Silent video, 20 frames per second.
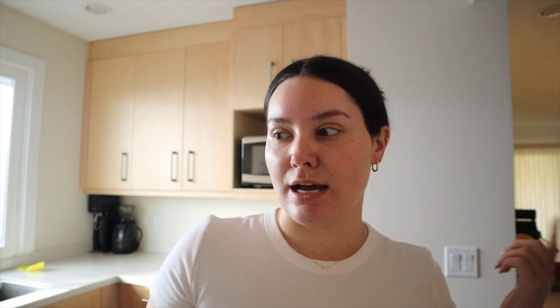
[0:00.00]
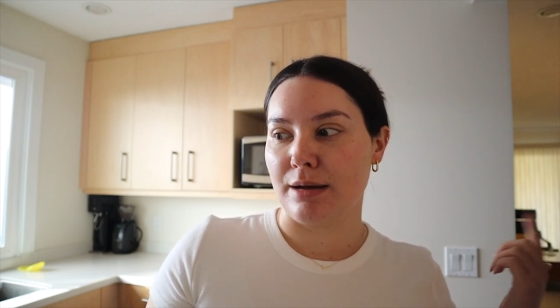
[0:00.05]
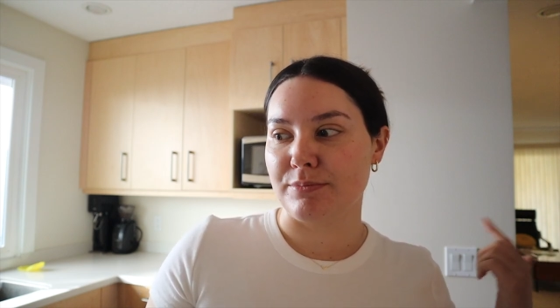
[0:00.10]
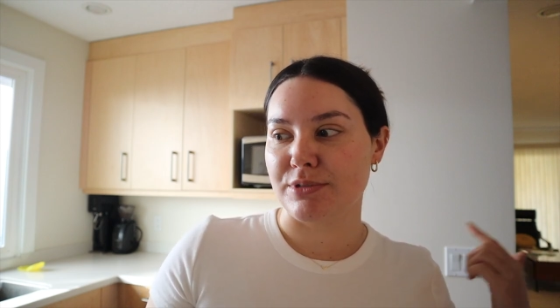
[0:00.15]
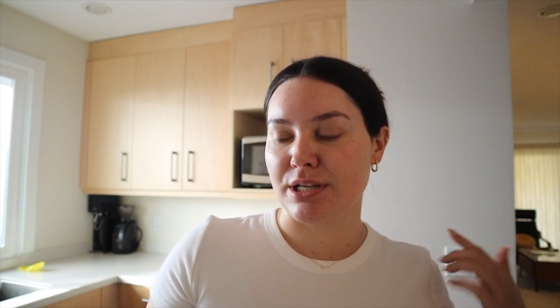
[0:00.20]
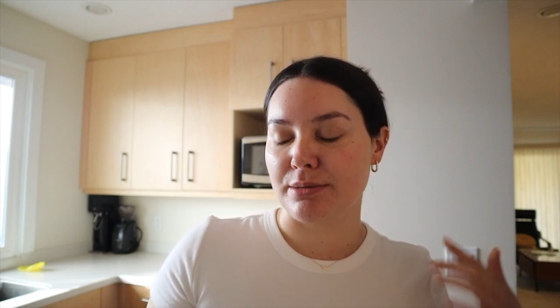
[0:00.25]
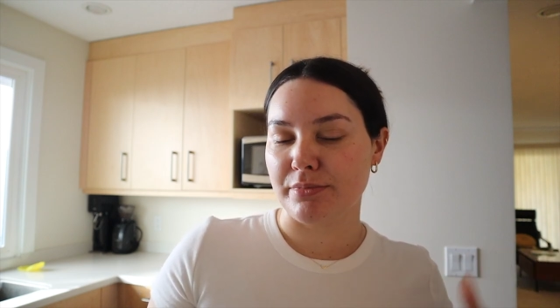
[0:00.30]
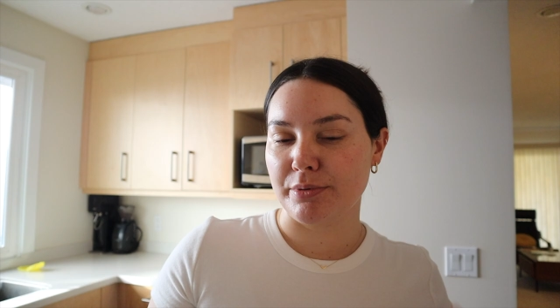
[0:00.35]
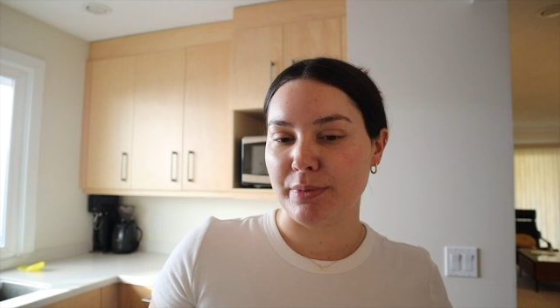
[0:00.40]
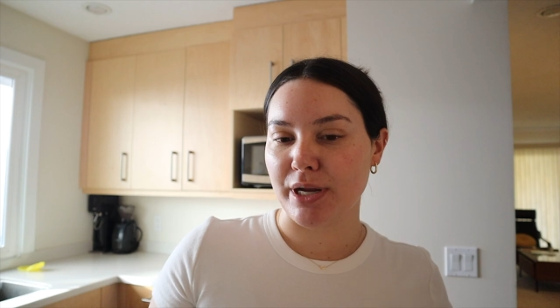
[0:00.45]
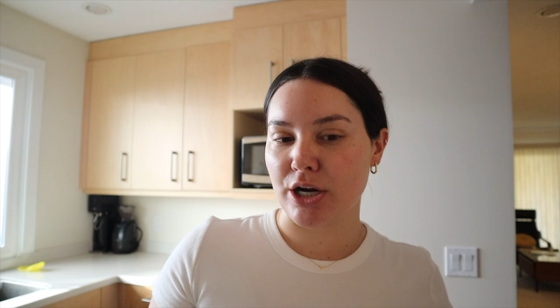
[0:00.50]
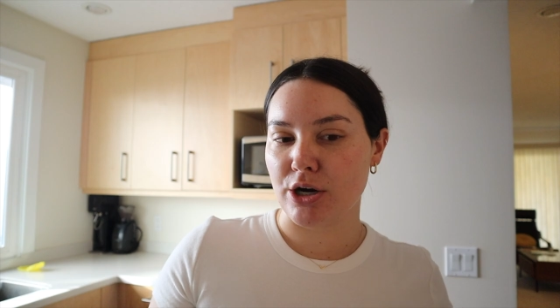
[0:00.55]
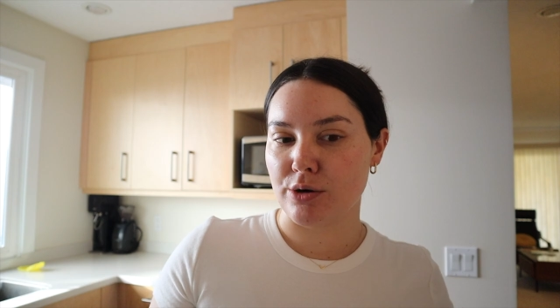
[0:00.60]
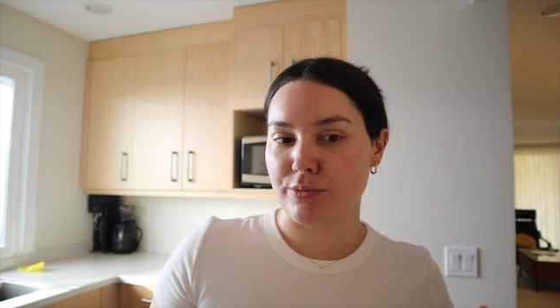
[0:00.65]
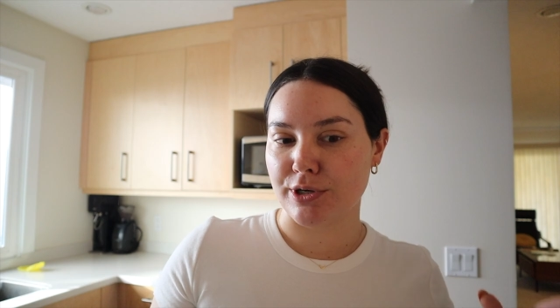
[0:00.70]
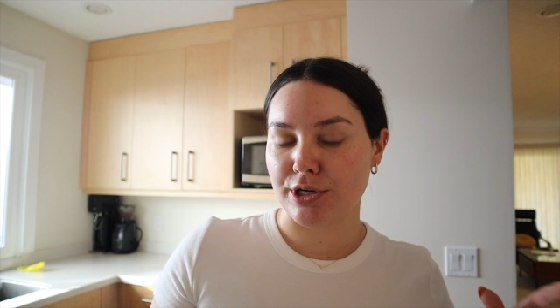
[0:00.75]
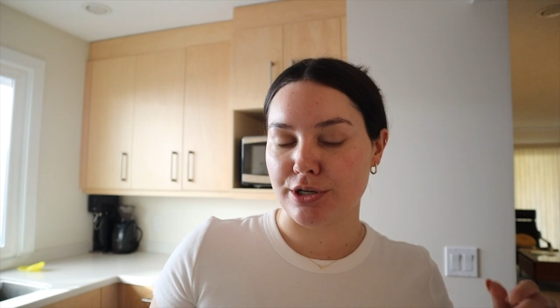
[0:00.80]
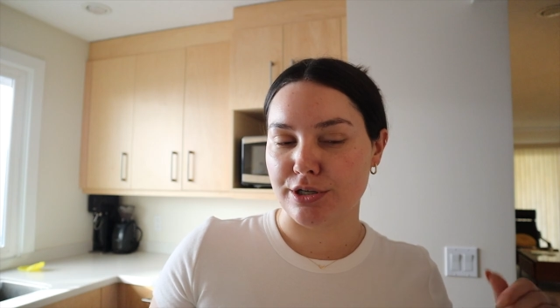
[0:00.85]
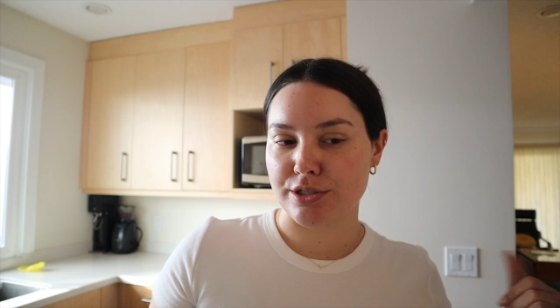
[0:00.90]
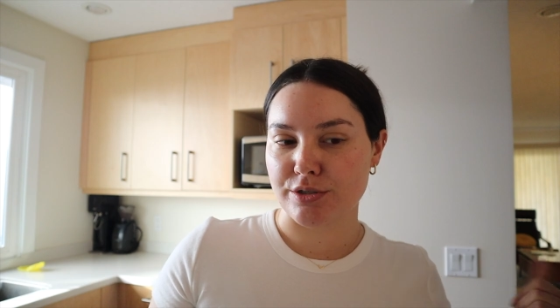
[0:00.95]
some of my
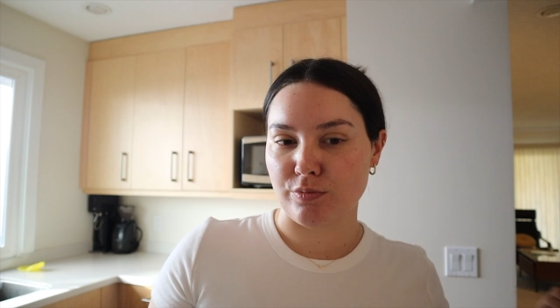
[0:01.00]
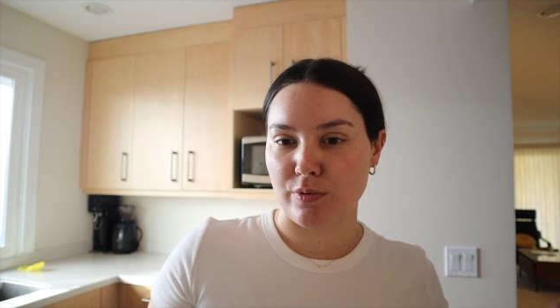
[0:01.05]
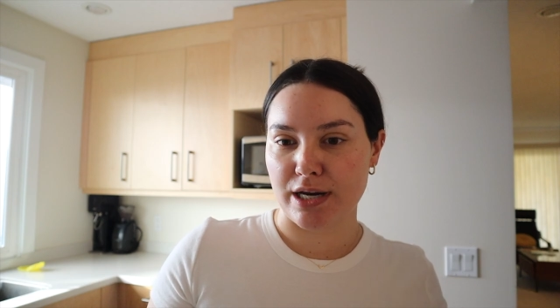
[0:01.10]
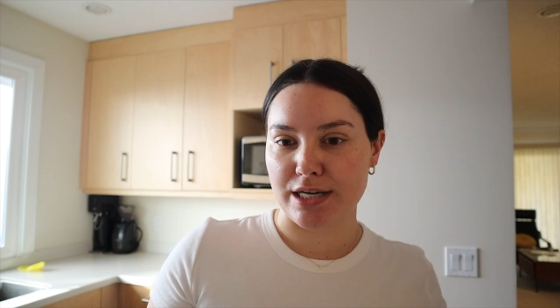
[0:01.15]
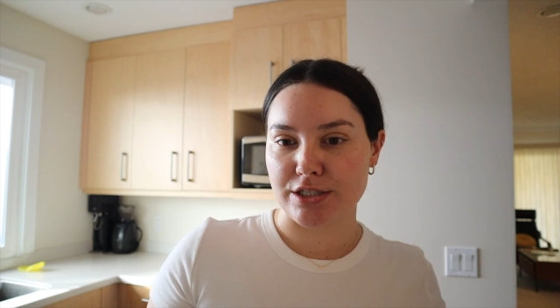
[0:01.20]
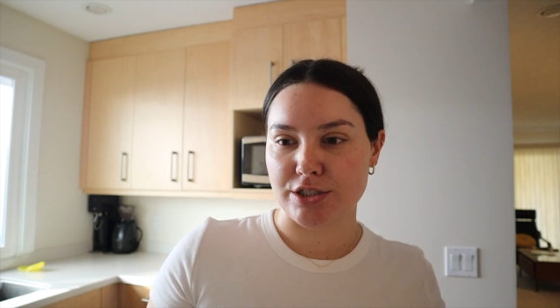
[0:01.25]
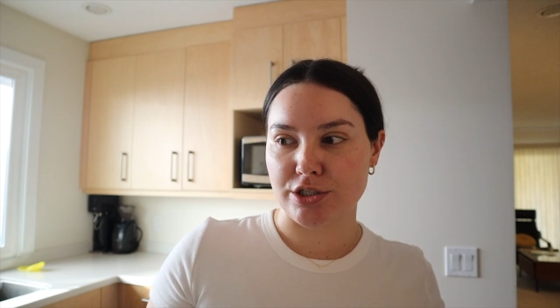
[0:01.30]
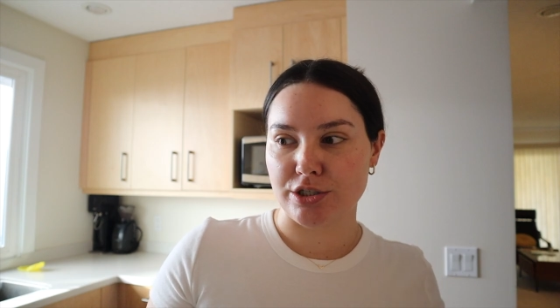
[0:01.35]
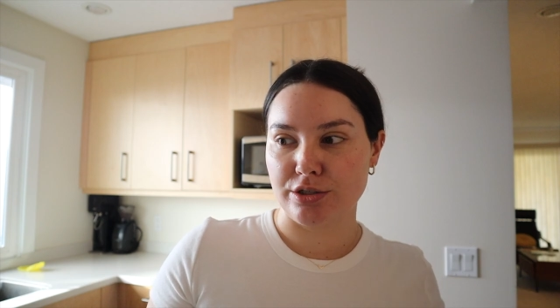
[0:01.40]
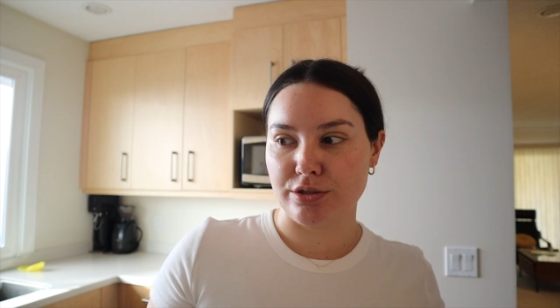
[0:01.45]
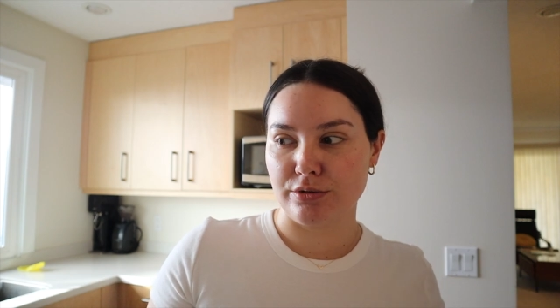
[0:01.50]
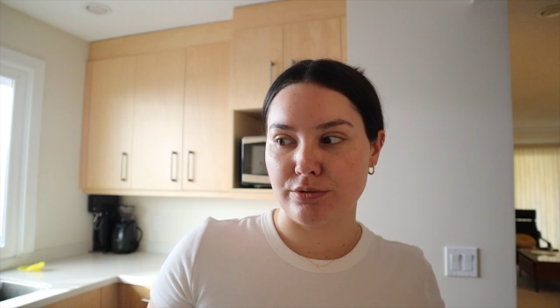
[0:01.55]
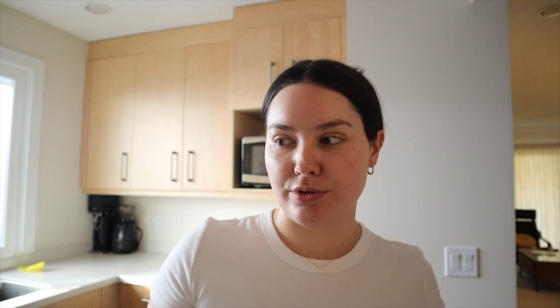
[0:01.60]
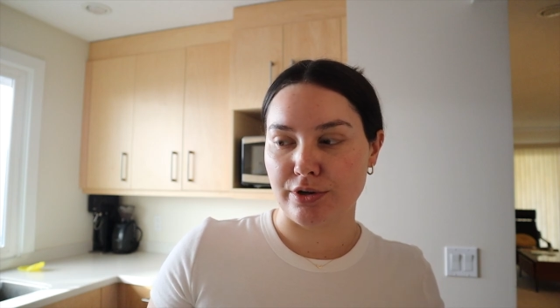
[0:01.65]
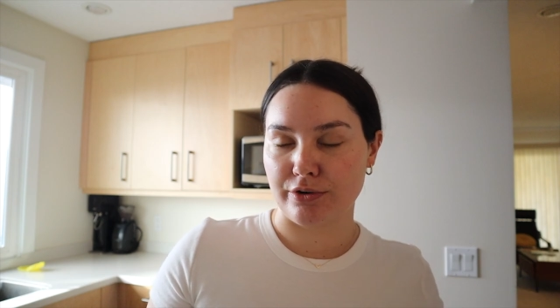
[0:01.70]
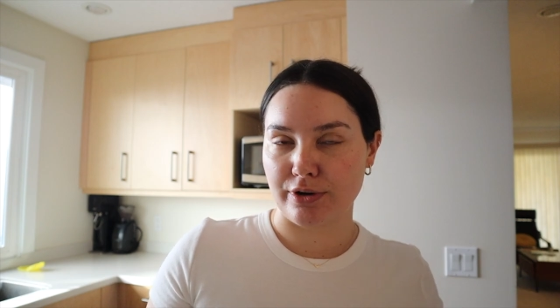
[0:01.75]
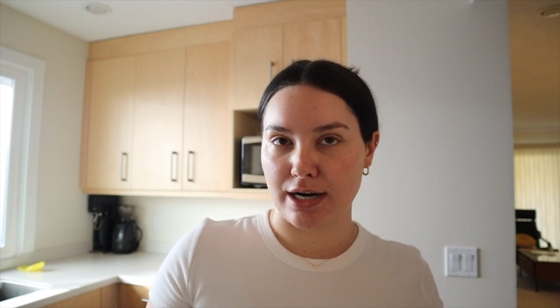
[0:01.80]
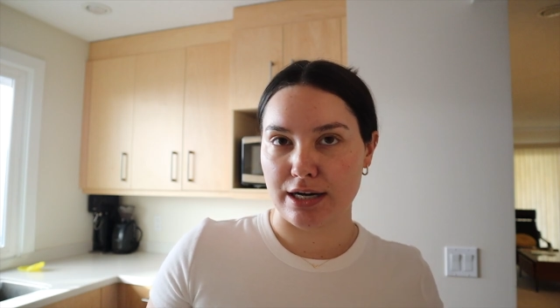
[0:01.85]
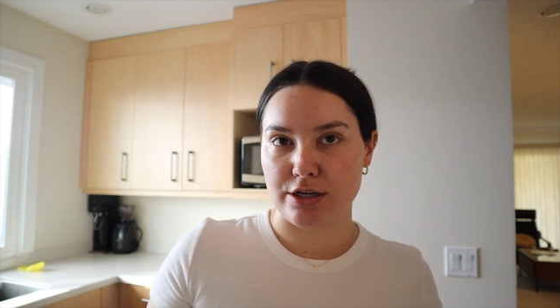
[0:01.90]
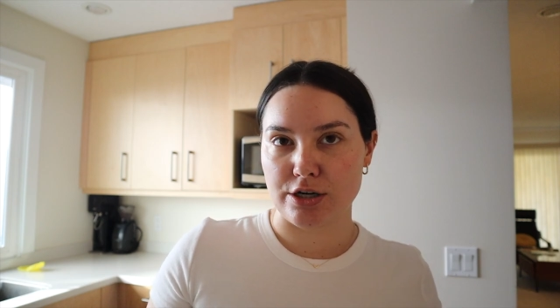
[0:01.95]
coworkers went to
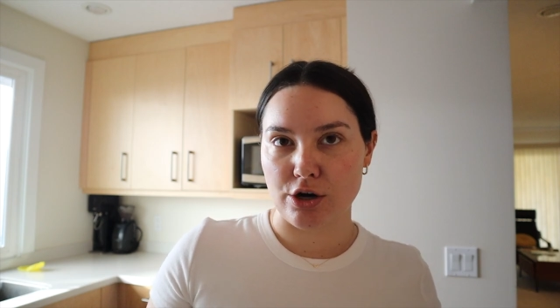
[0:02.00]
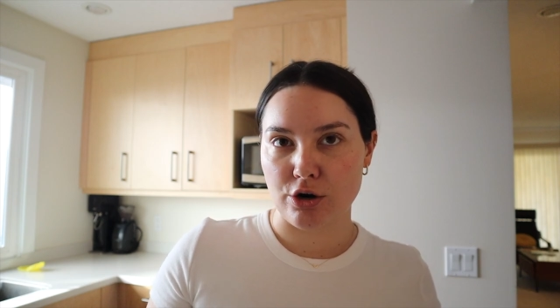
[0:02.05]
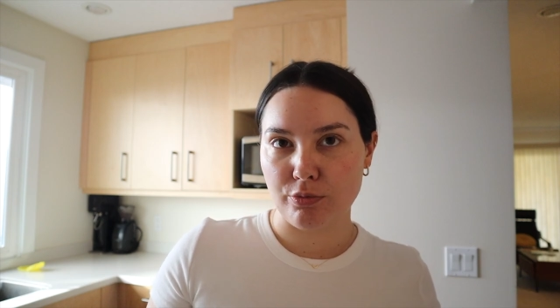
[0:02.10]
the grand